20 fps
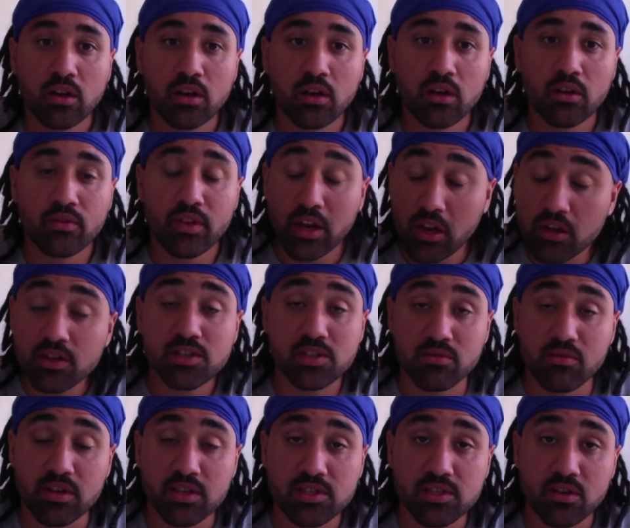then
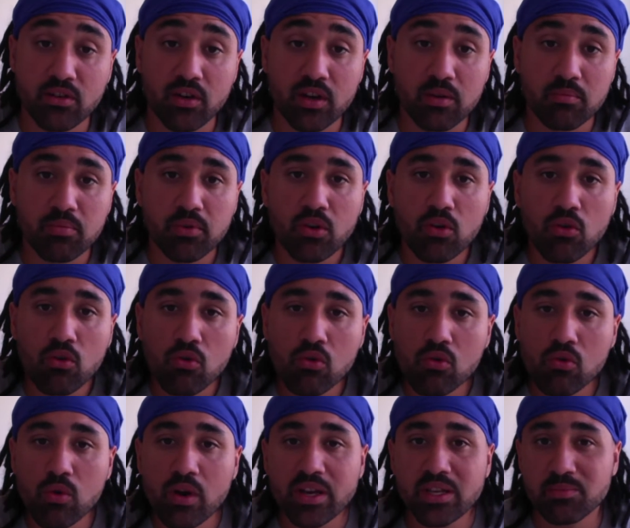answer it, sorry, but
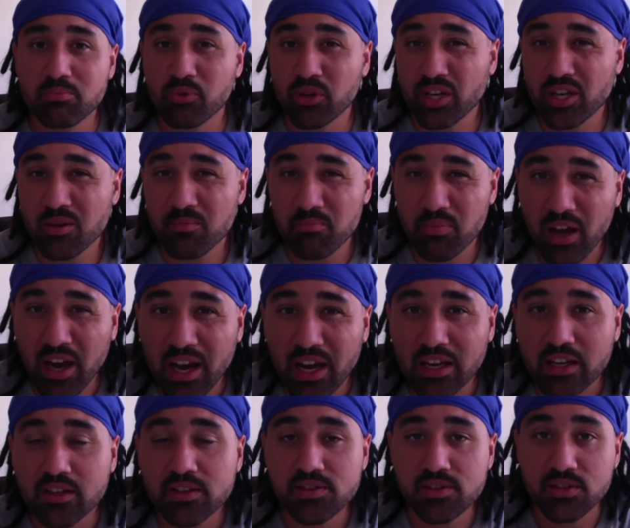always bring it
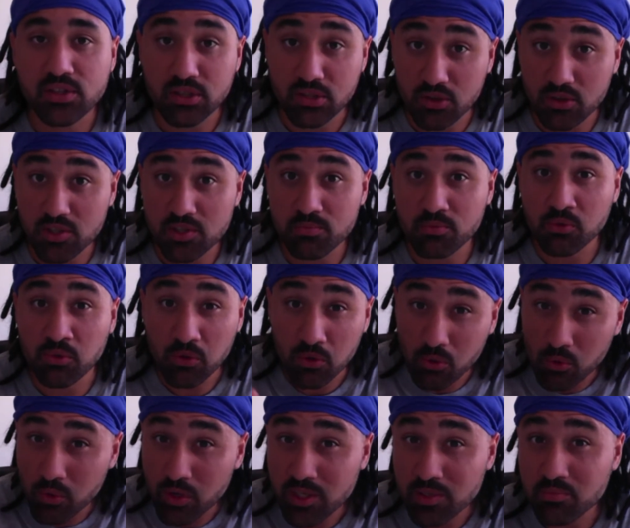back to the gospel,
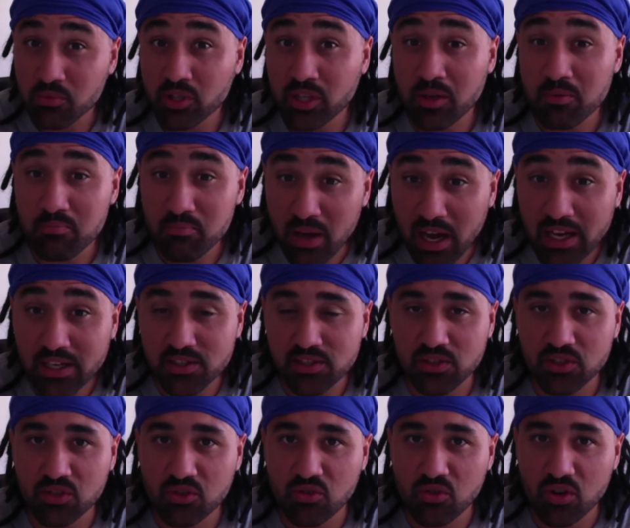always bring it back to the
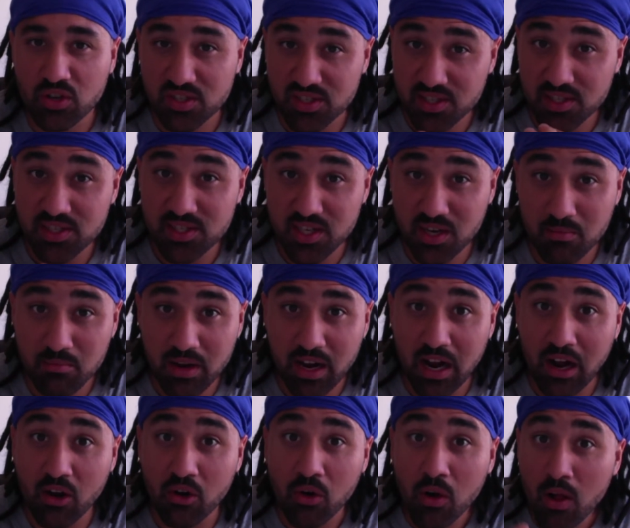cross
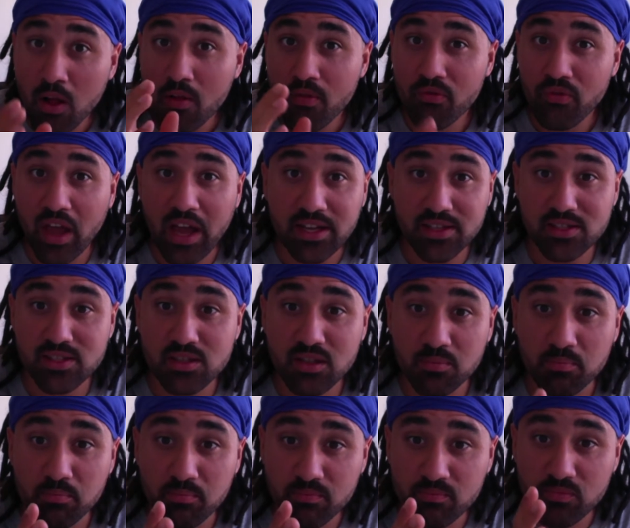somehow. That's the
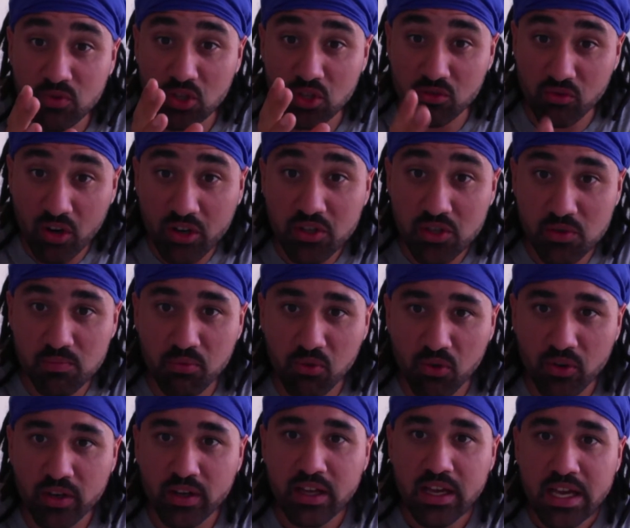the crunch
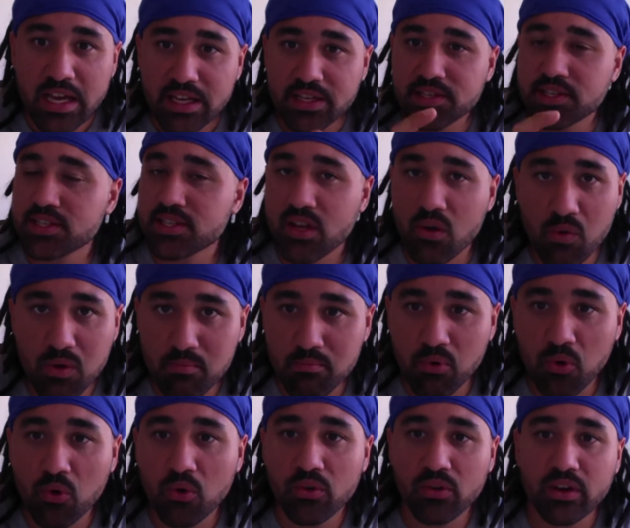point. It's so
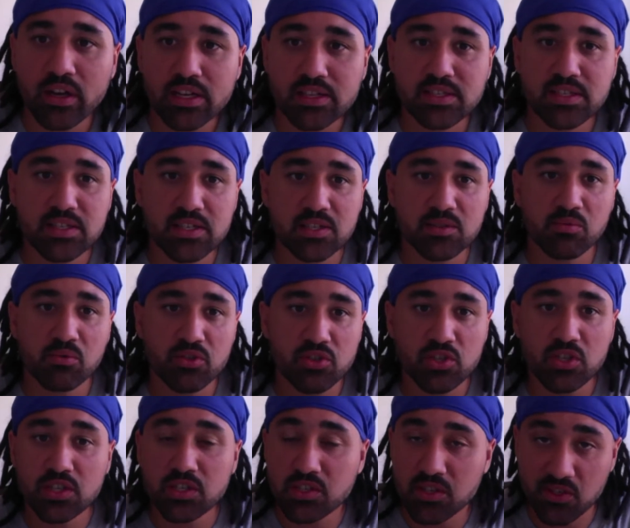important as this is what
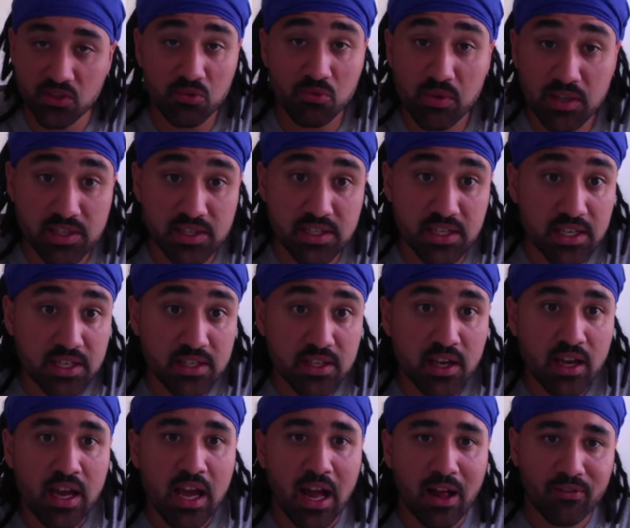Jesus always did,
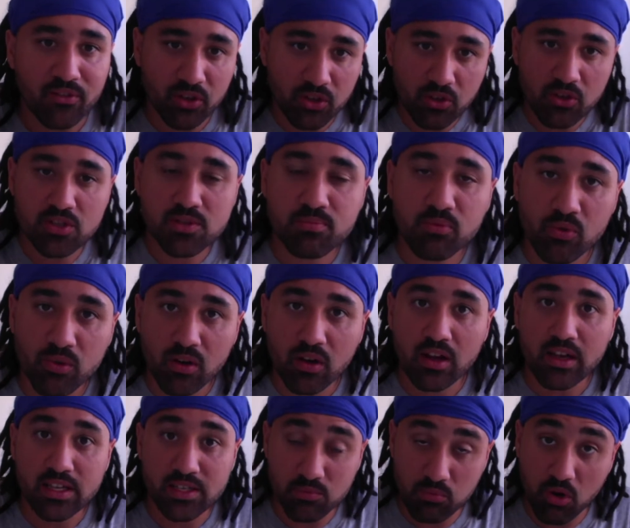and the gospel
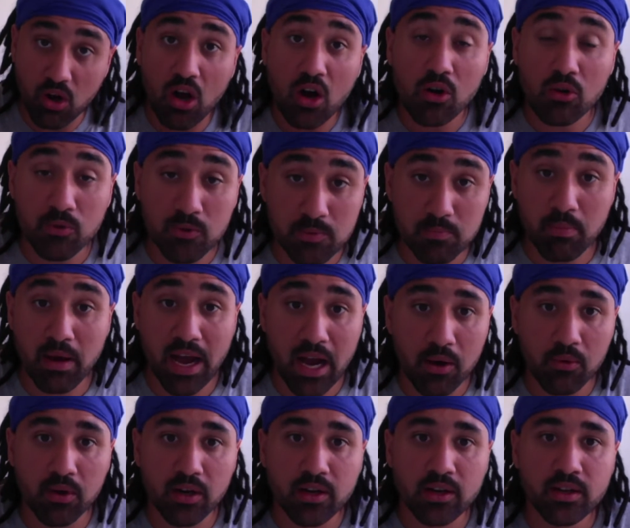is what holds
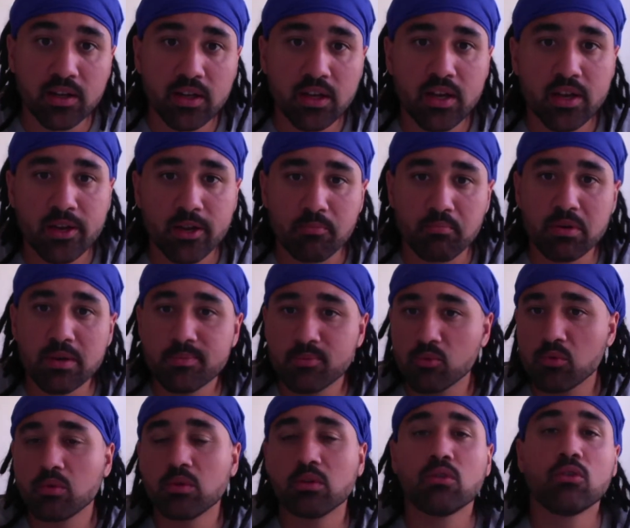power. You know, people
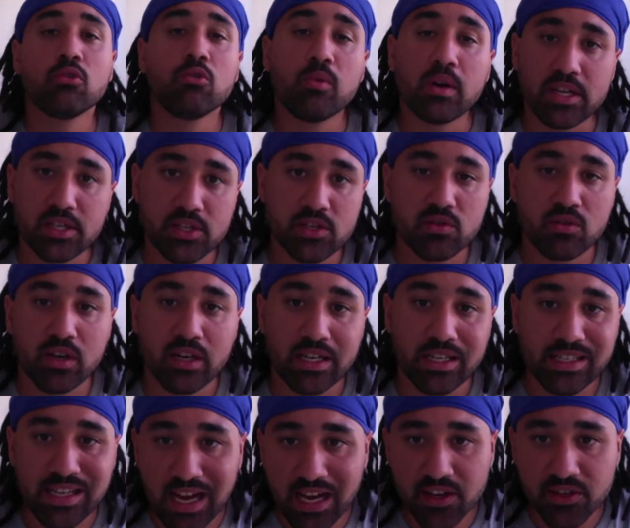will always try and
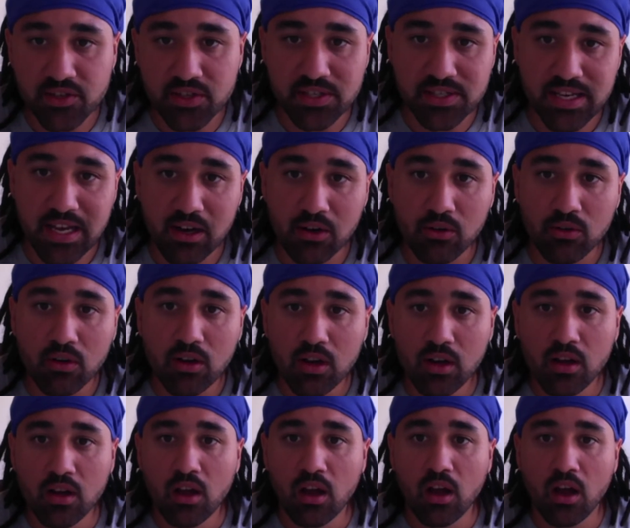catch us out
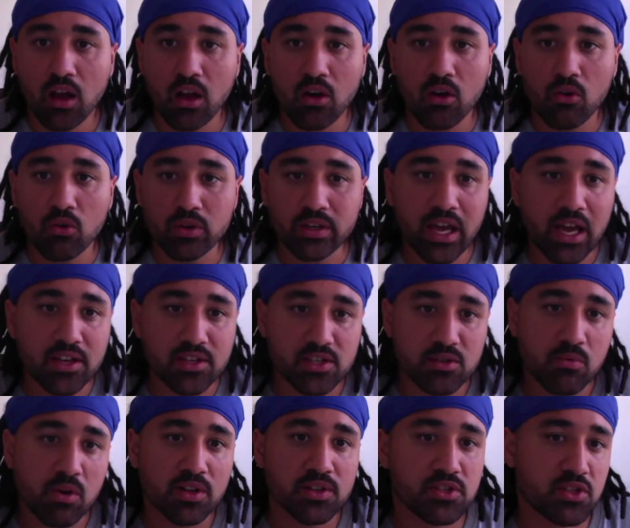uh, or get us
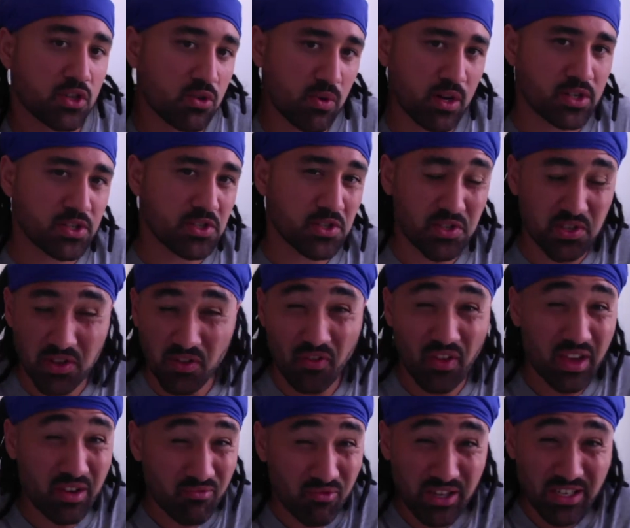to answer questions that
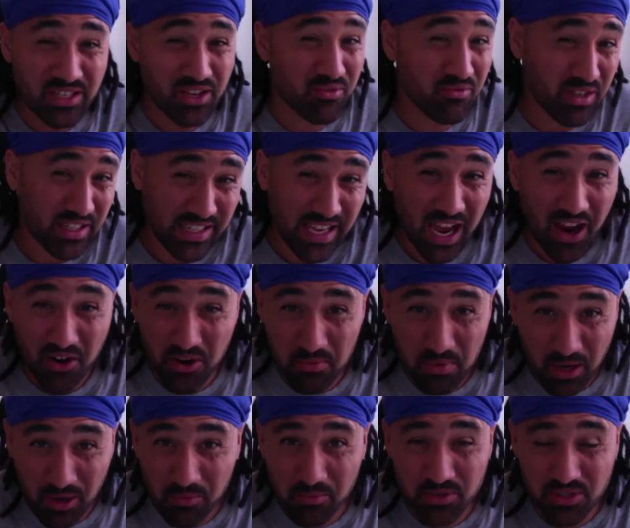they really don't really care
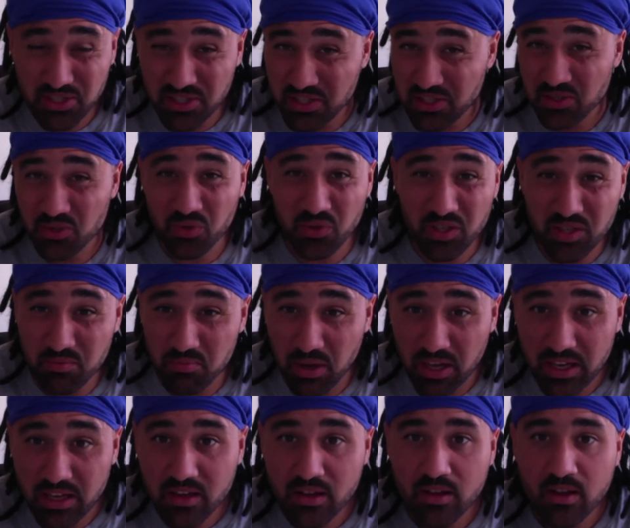about, but just enjoy
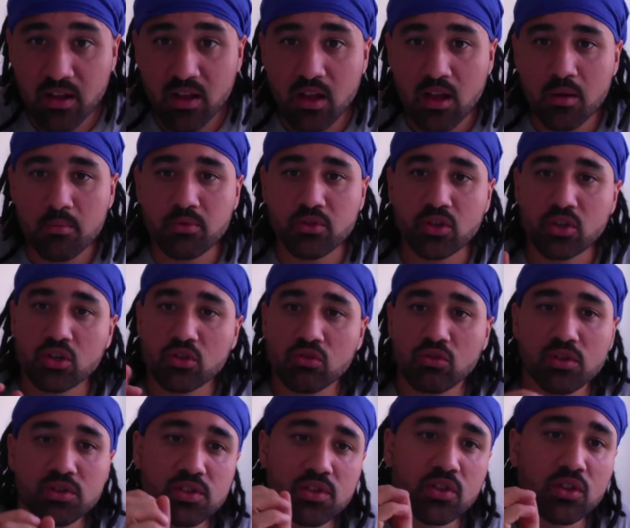debate. But the
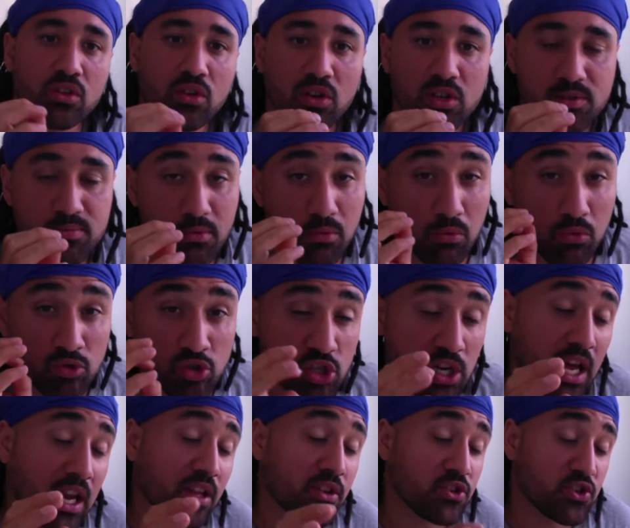cross and the gospel will
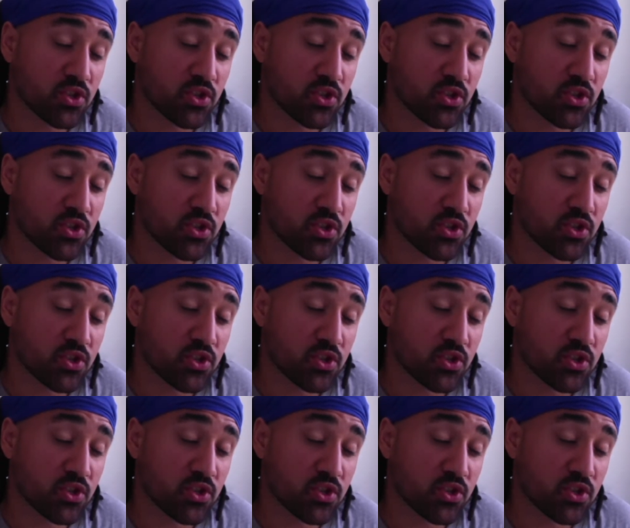challenge